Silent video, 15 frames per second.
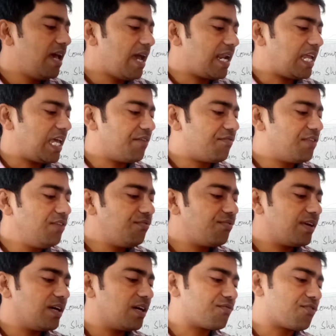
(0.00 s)
and every
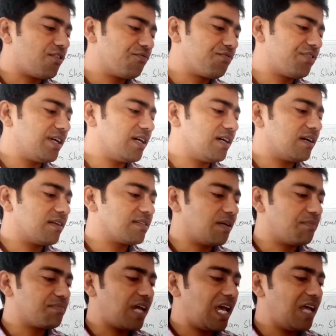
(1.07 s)
fair from fair
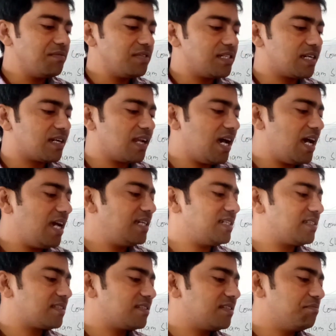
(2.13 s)
sometimes
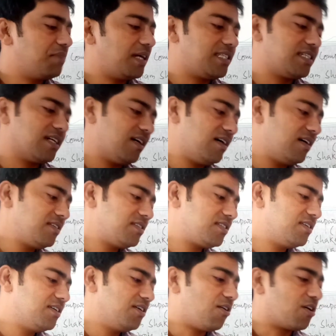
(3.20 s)
declines, by chance
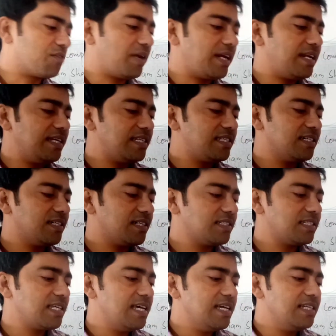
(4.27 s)
or by
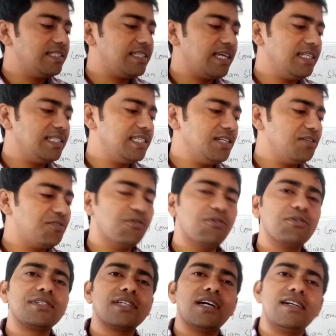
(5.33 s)
nature's changing
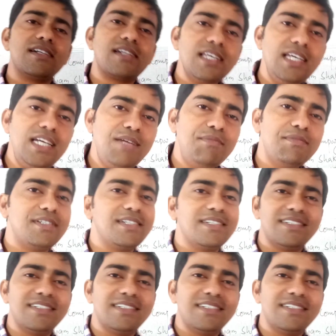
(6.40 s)
course untrimmed.